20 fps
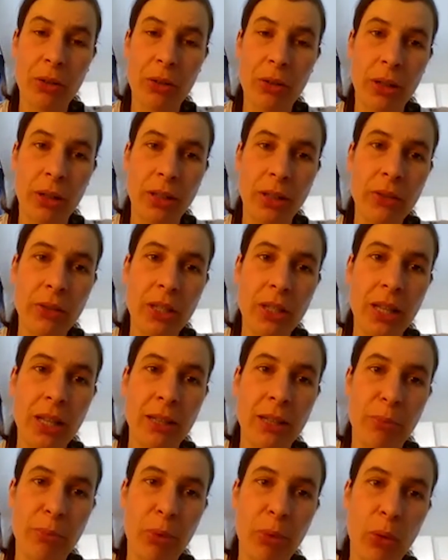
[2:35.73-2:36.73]
collectivity
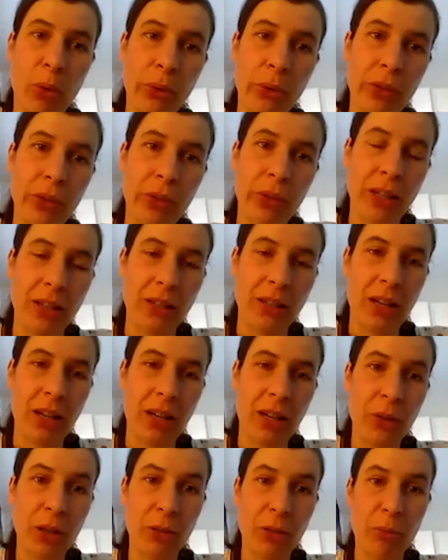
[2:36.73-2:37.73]
as
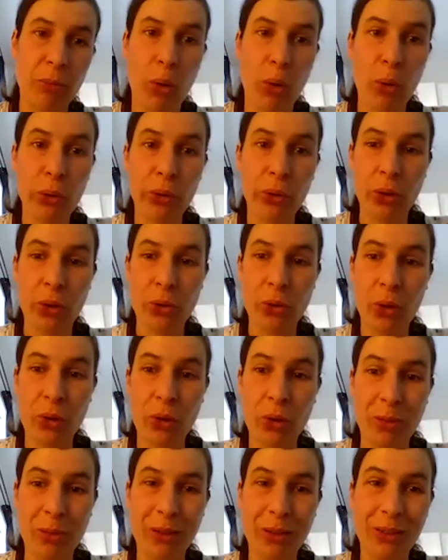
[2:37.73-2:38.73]
post-identitarian and
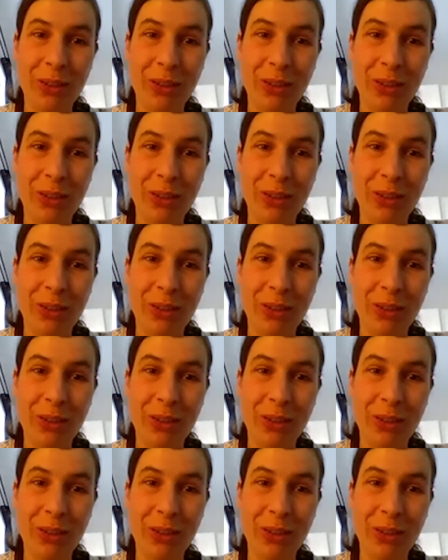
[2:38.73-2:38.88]
post-autonomous.